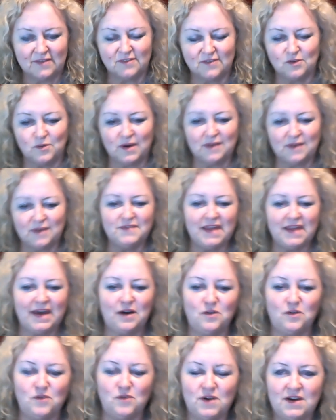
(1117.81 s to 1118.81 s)
So I've
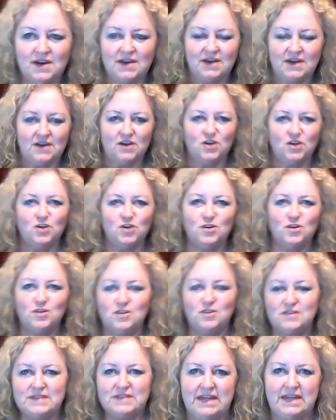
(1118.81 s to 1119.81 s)
now
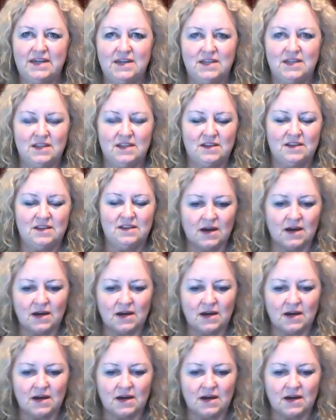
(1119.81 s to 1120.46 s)
hurled in